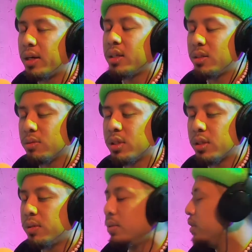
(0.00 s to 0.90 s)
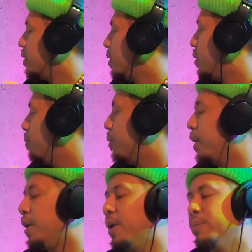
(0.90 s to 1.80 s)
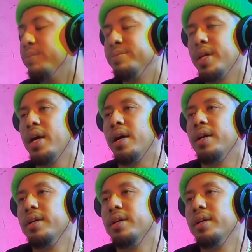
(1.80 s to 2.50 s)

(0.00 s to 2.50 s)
no, he's really cool. But yeah,